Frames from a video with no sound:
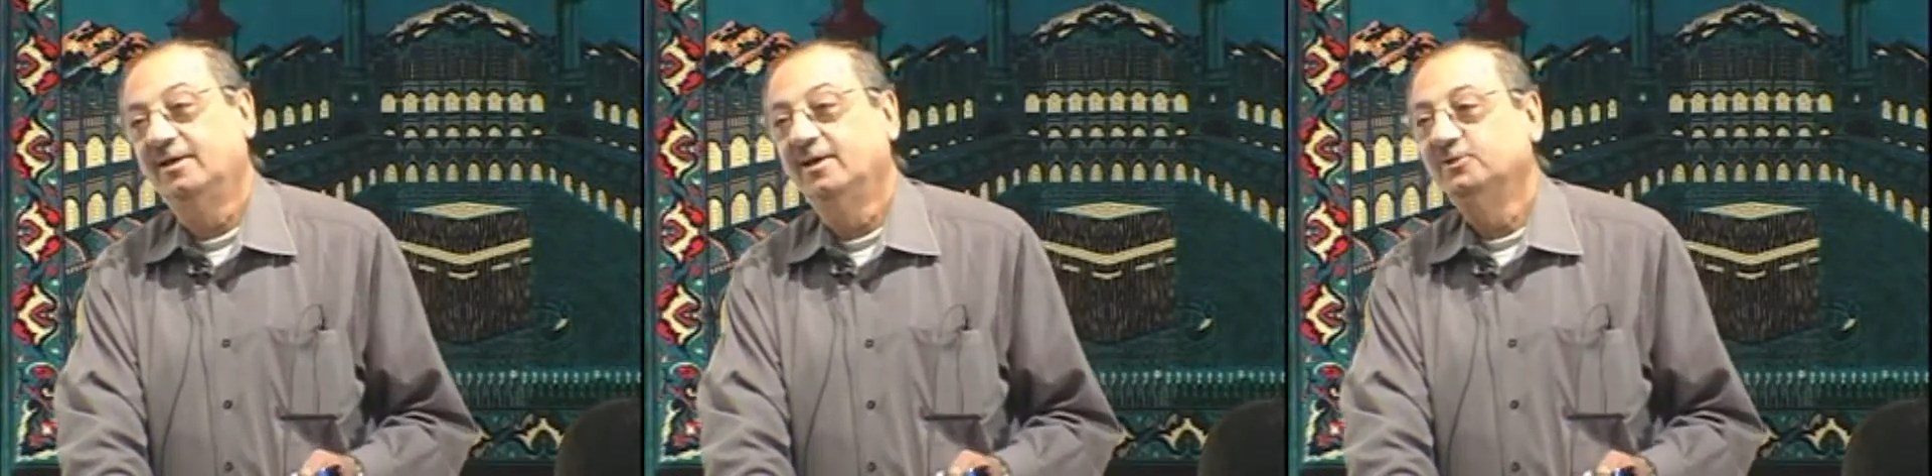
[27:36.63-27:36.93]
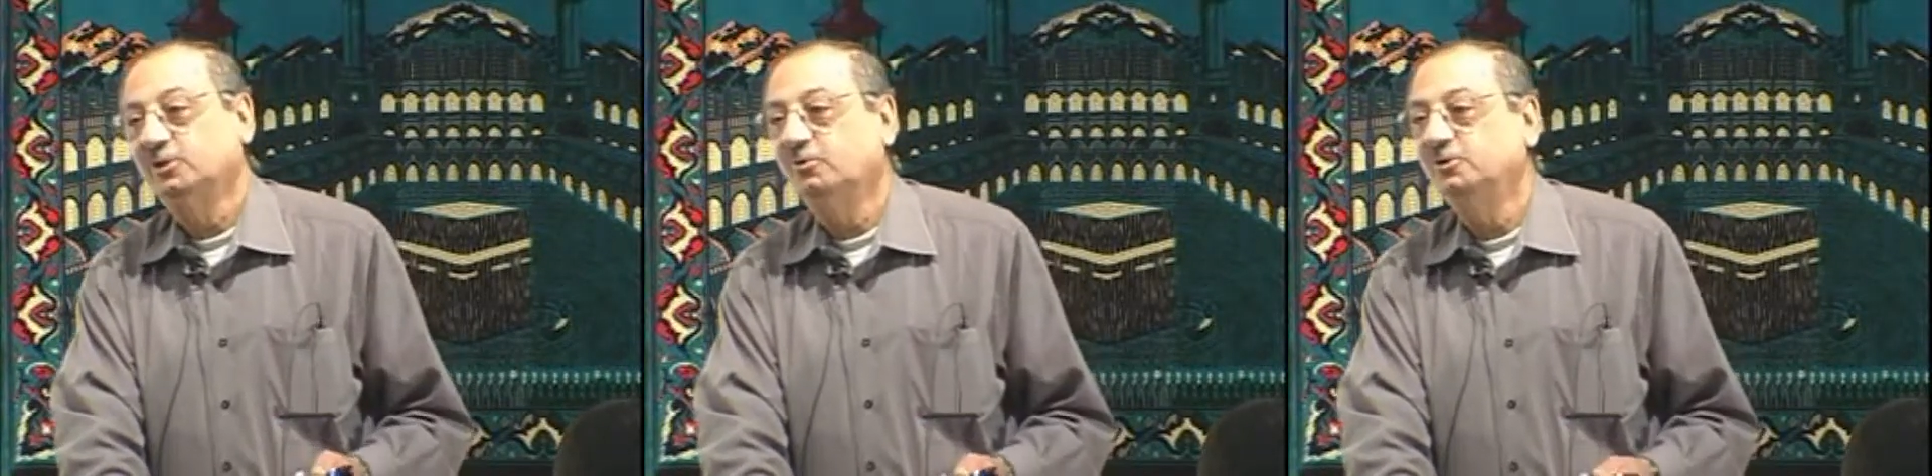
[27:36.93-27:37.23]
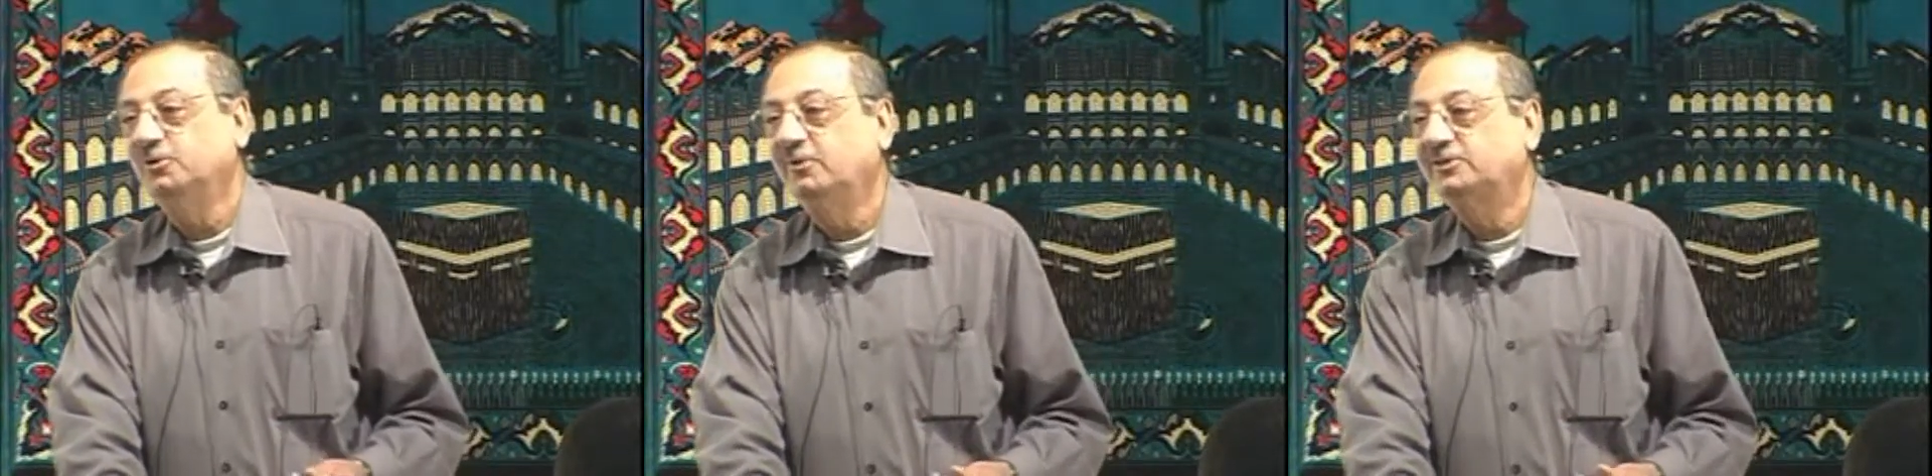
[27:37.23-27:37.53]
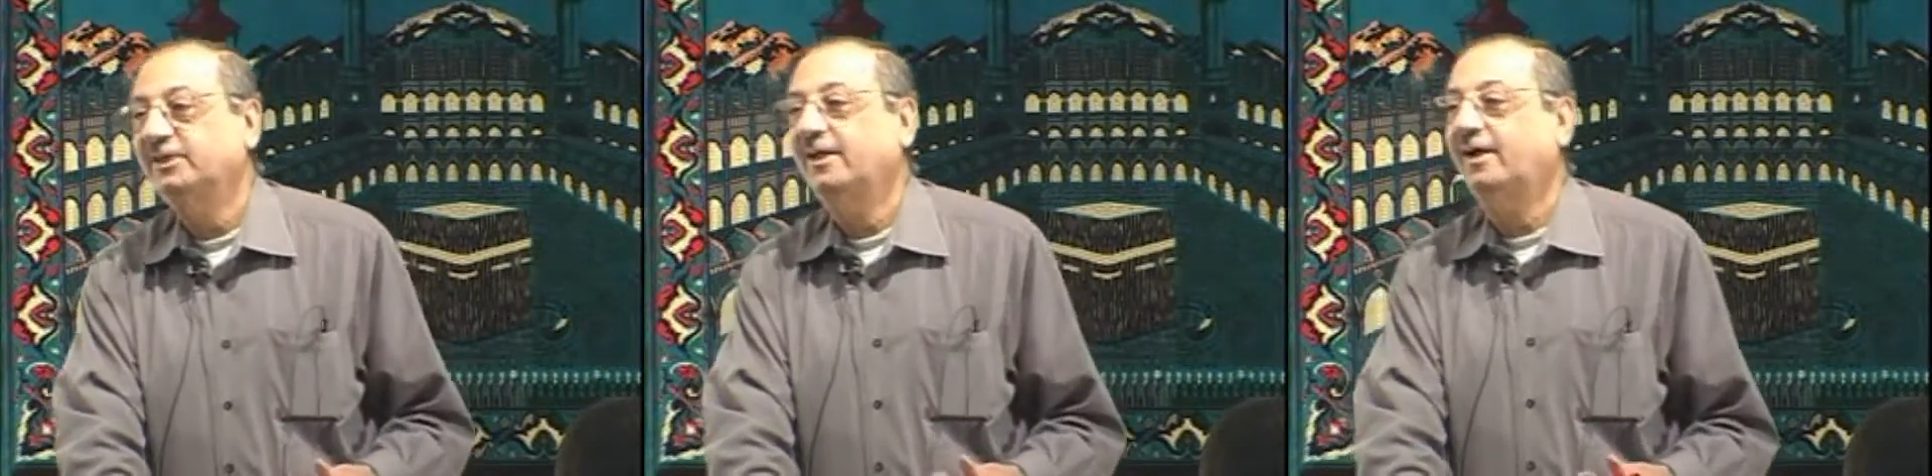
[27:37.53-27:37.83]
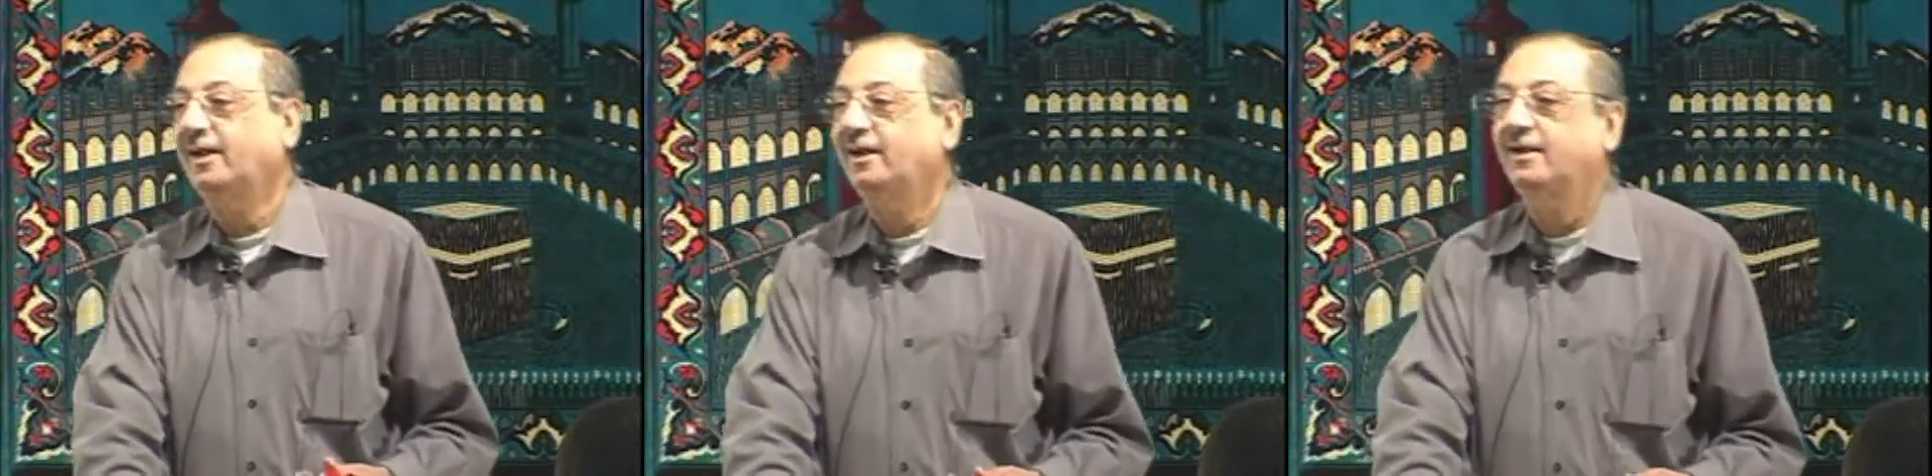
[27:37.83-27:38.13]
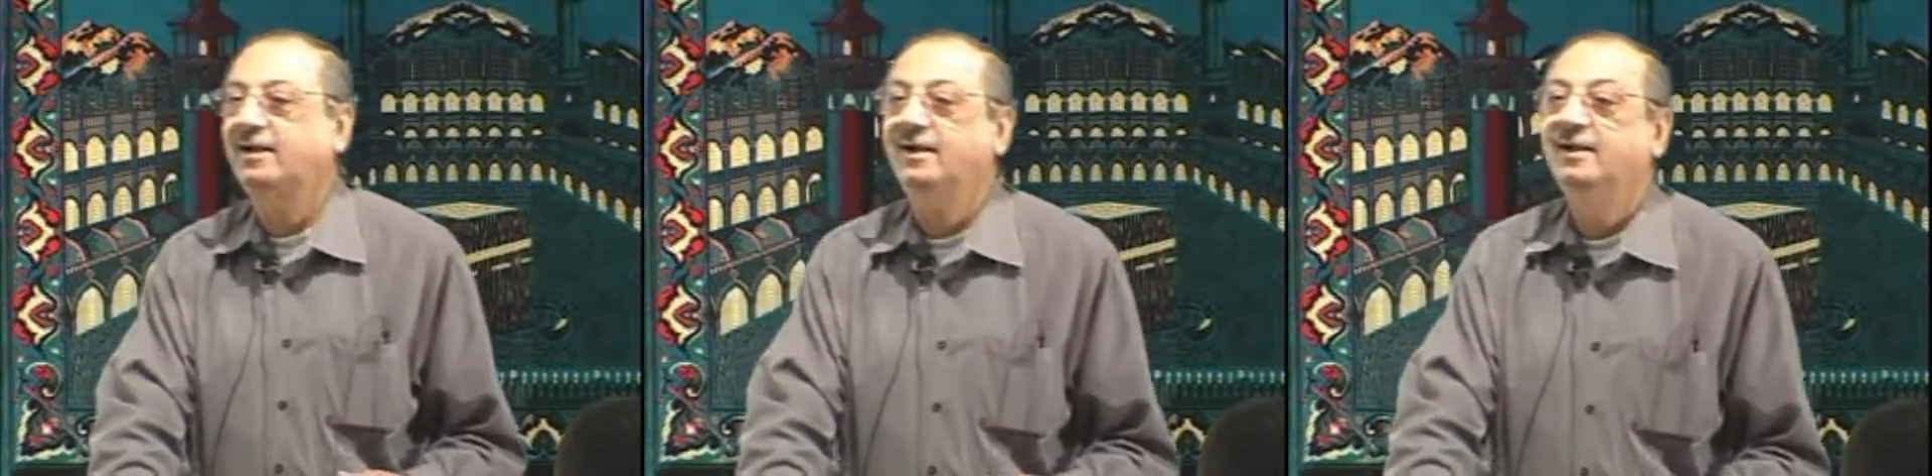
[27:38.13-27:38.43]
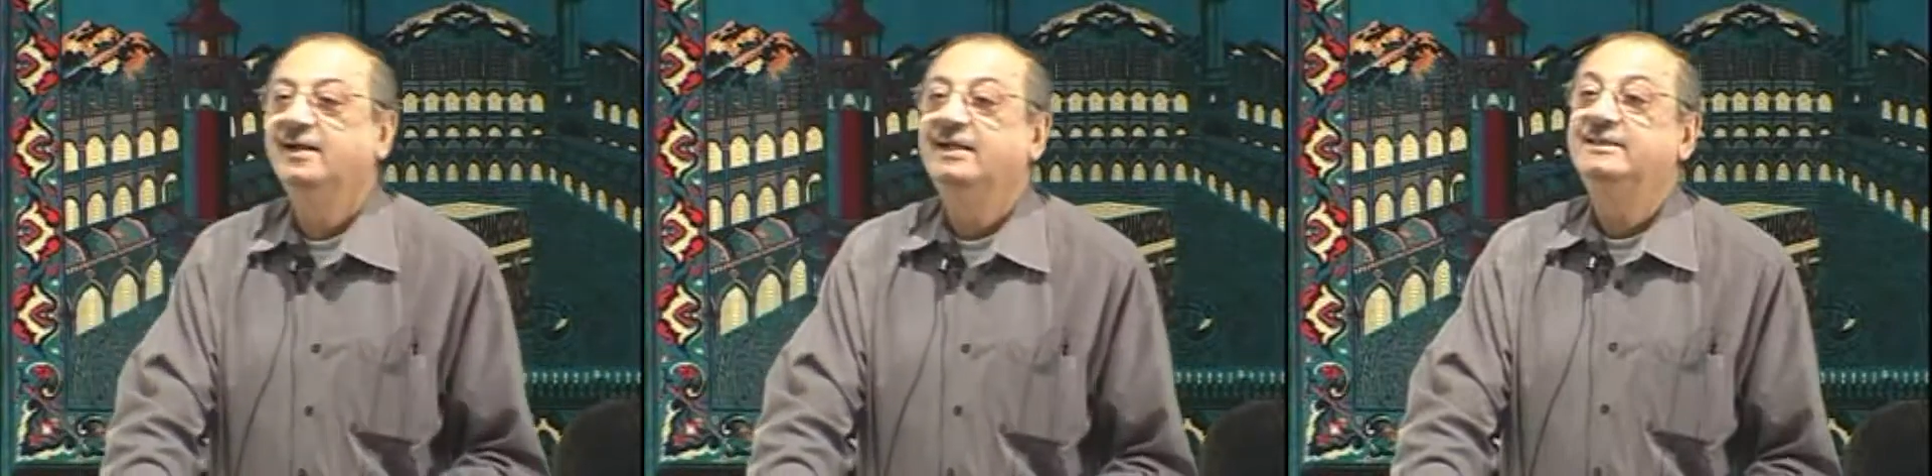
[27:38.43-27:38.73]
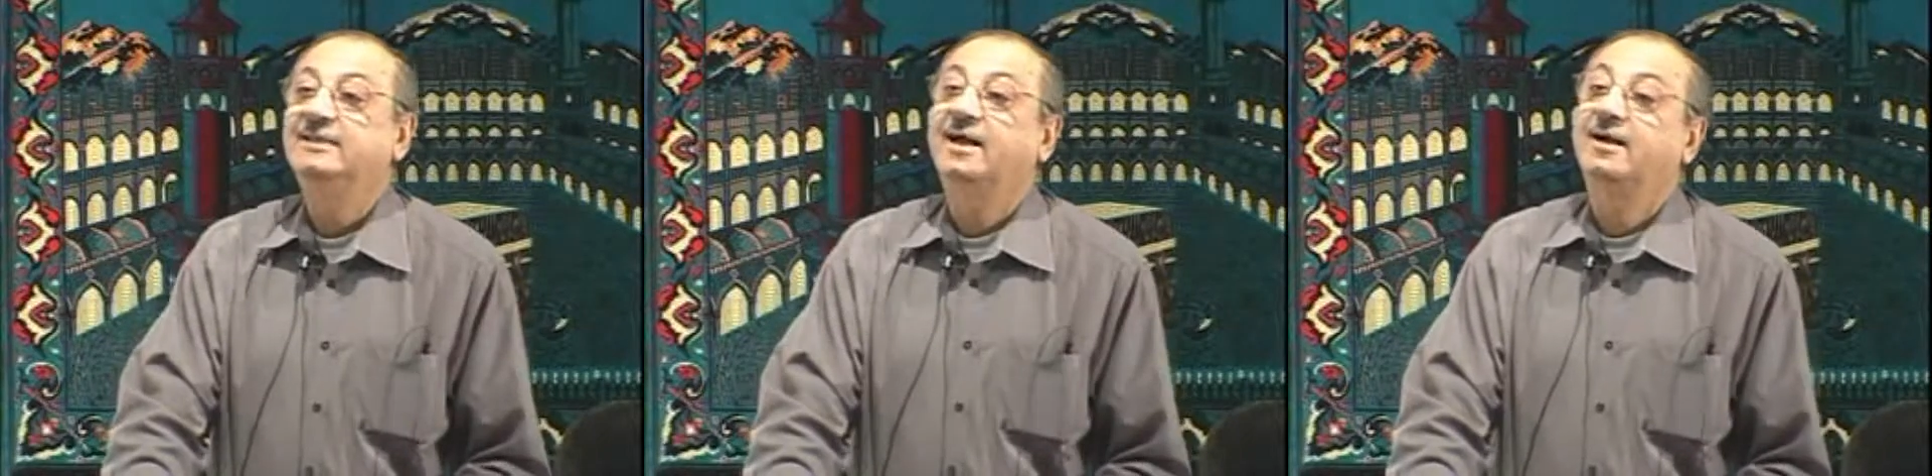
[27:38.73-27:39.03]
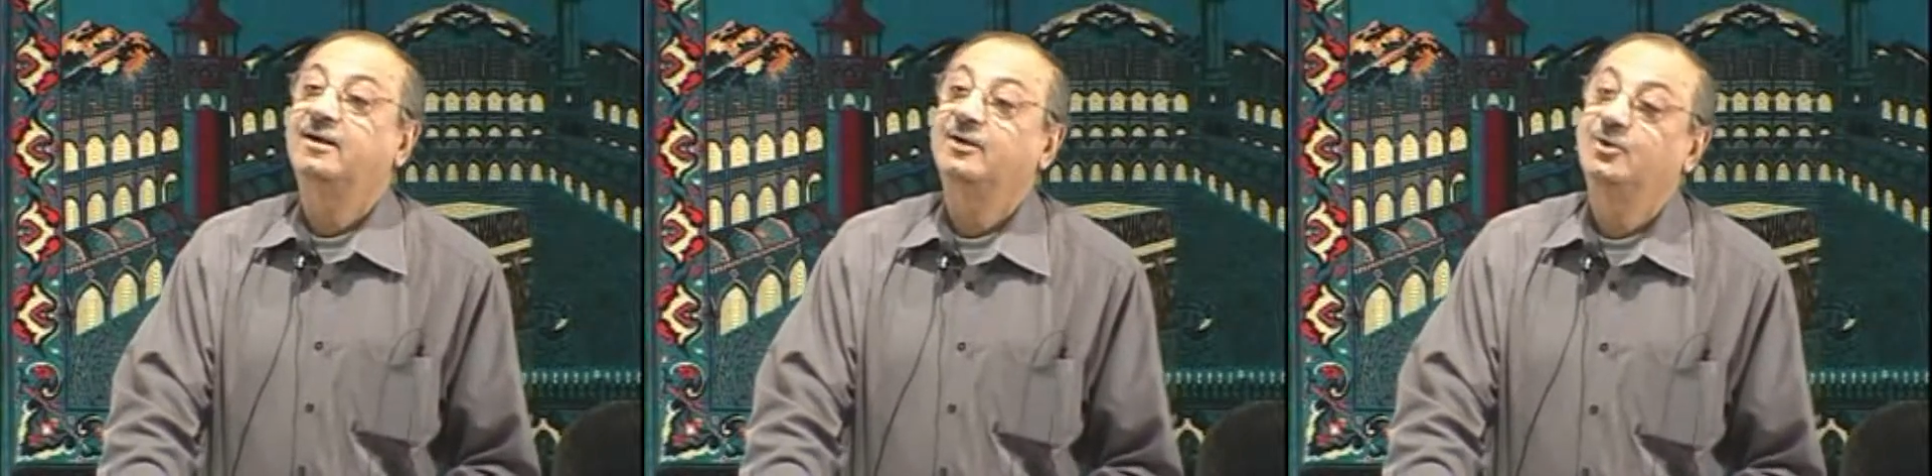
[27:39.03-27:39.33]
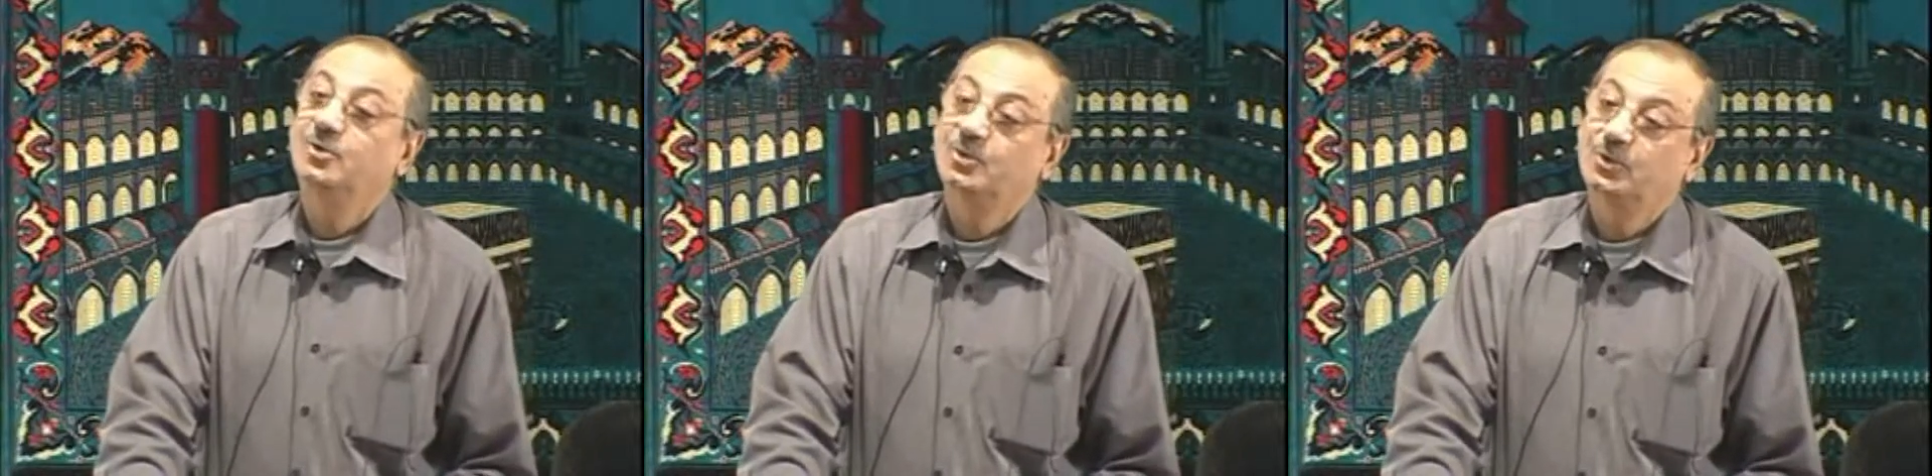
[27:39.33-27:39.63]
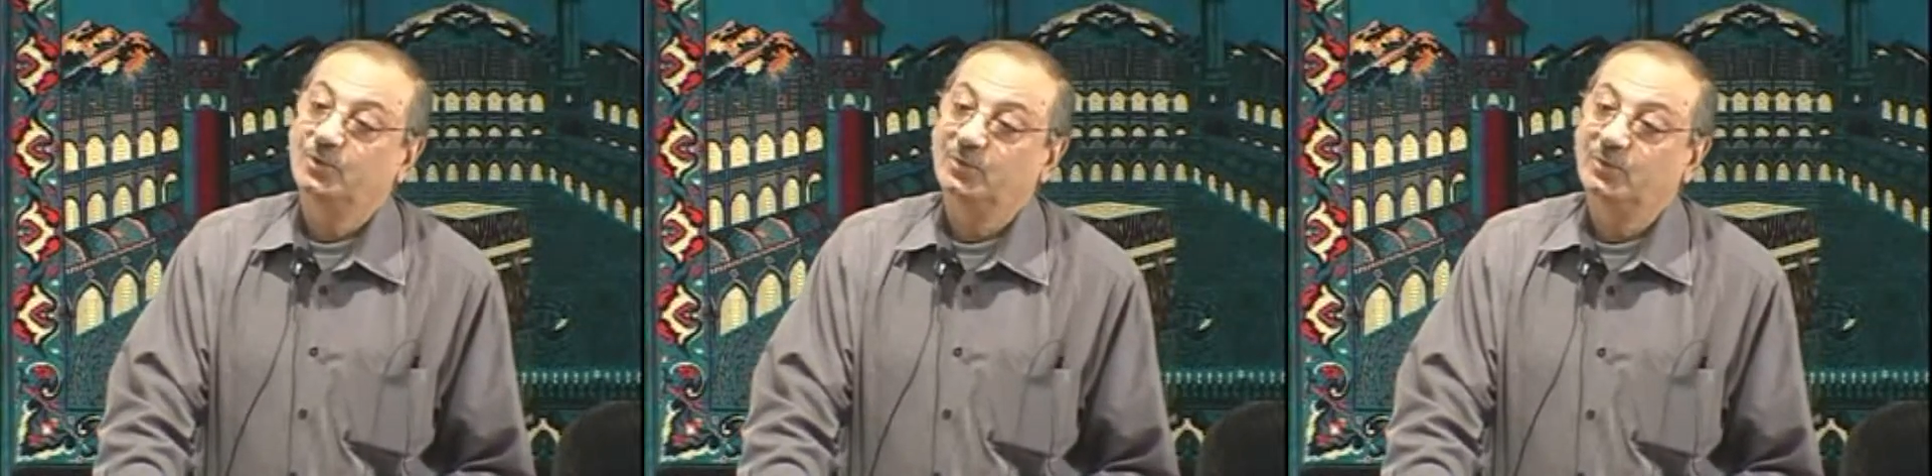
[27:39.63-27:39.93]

So you will say Khalaqa, Yakhluku.